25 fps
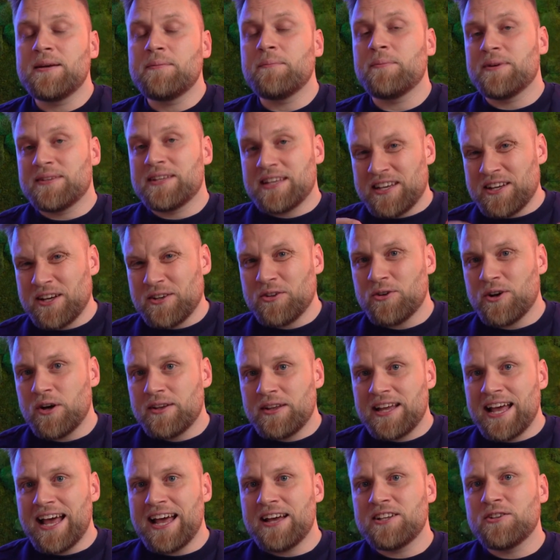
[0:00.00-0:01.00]
but they are not
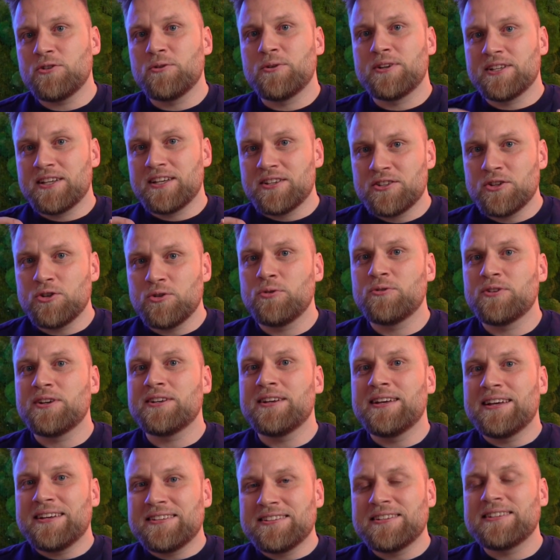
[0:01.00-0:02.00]
actually included
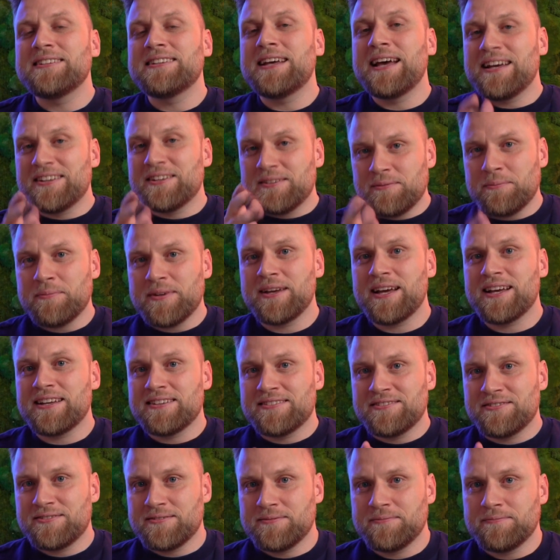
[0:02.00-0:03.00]
in the standard
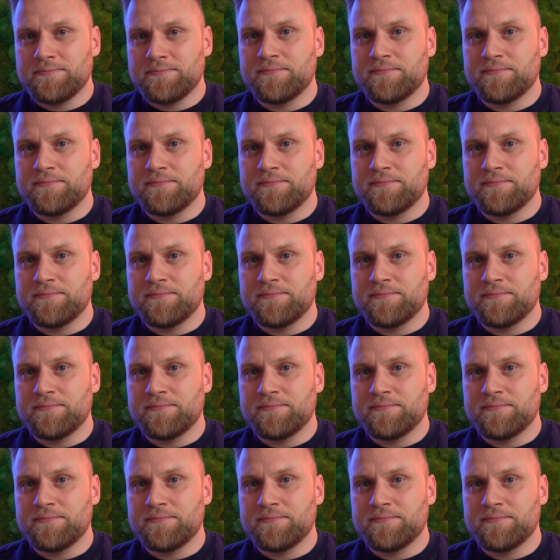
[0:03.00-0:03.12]
plans.